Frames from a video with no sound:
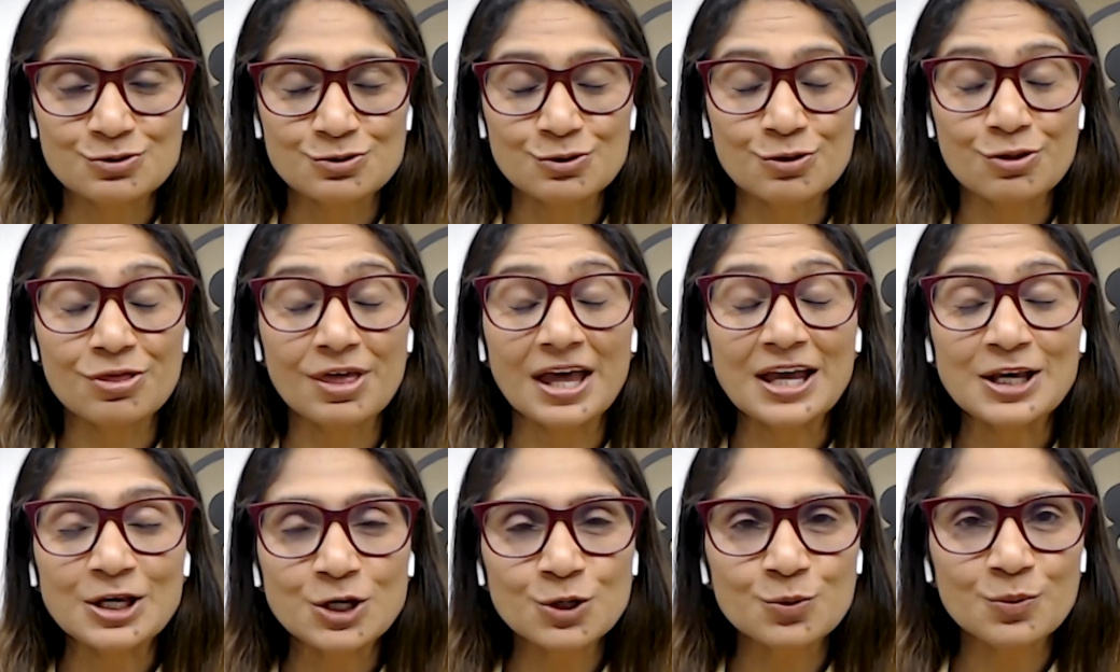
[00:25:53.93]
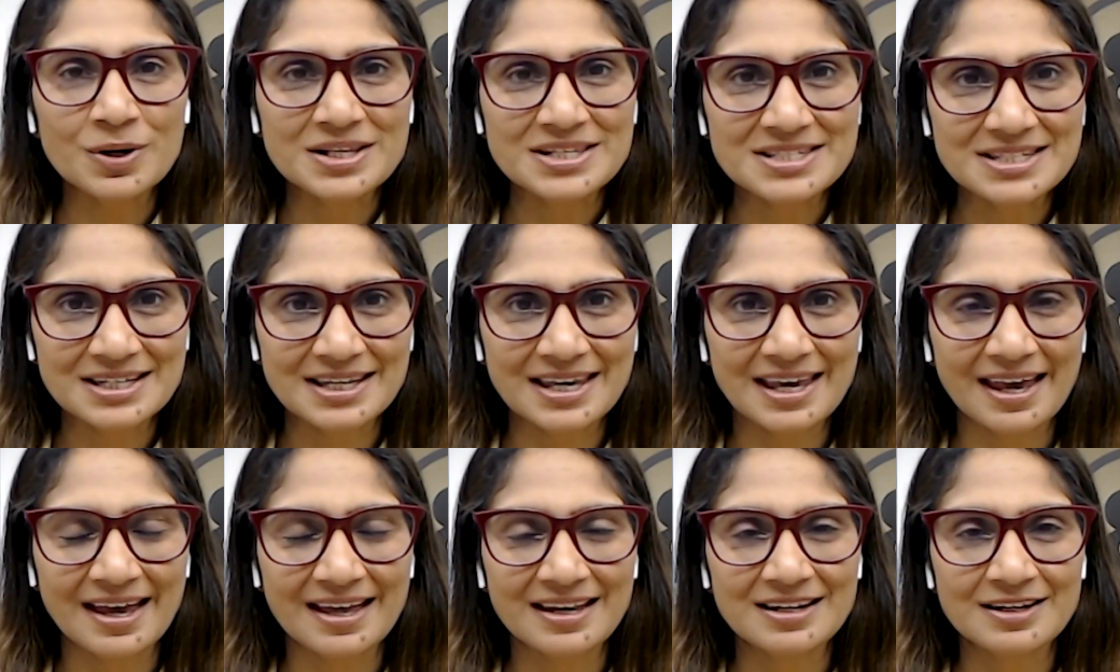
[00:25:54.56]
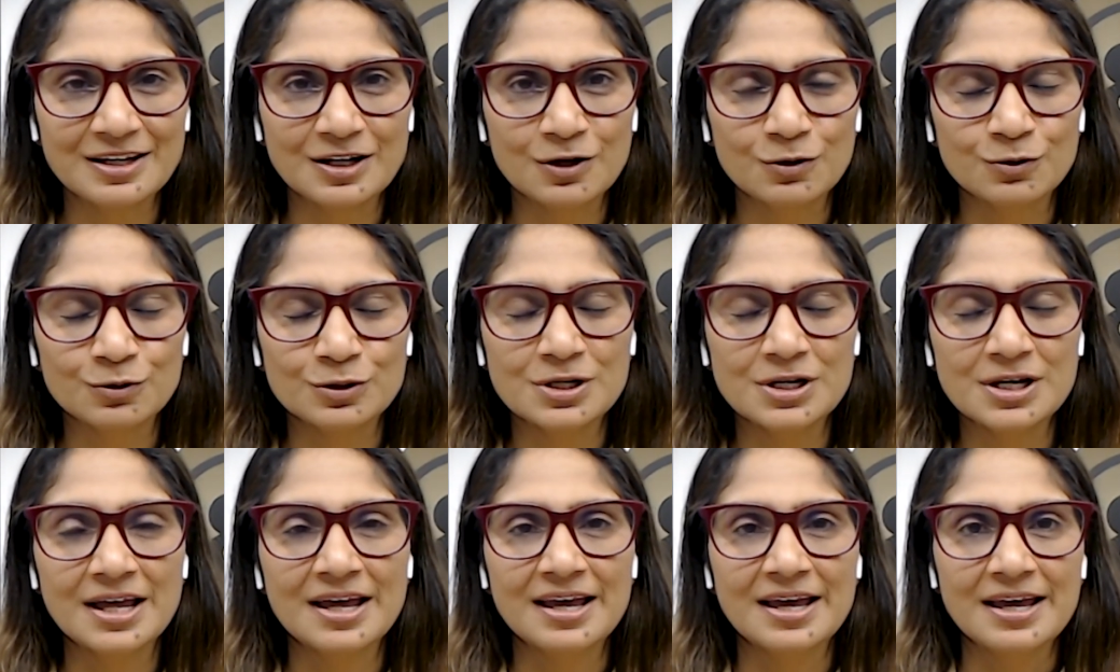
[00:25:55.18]
So thank you once again,
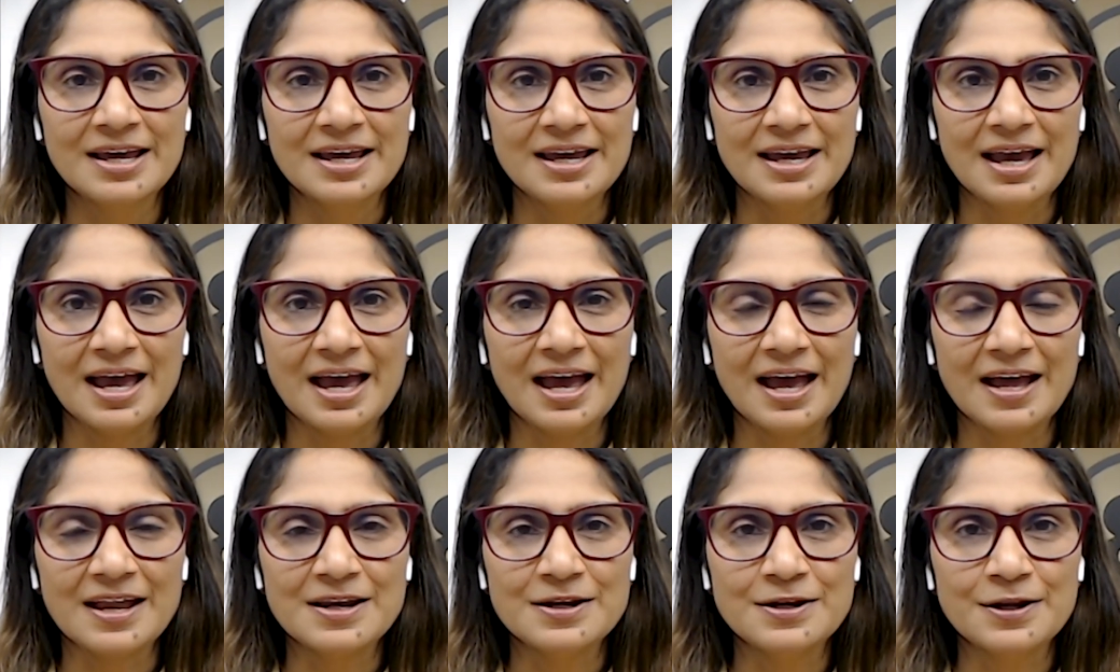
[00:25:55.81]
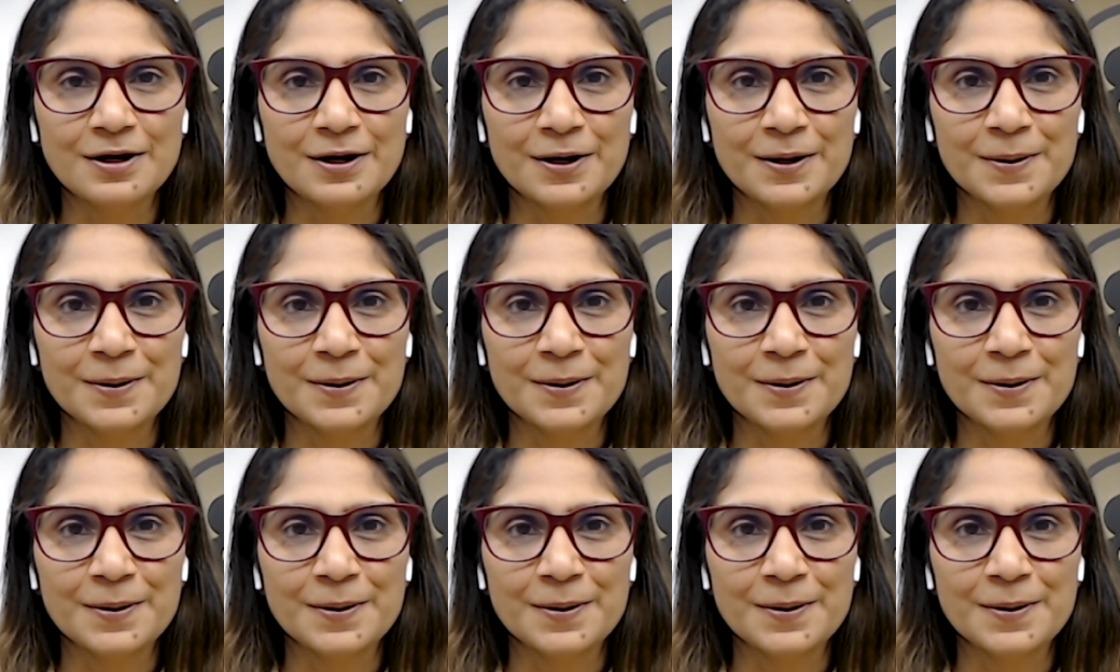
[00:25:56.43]
Nicole. And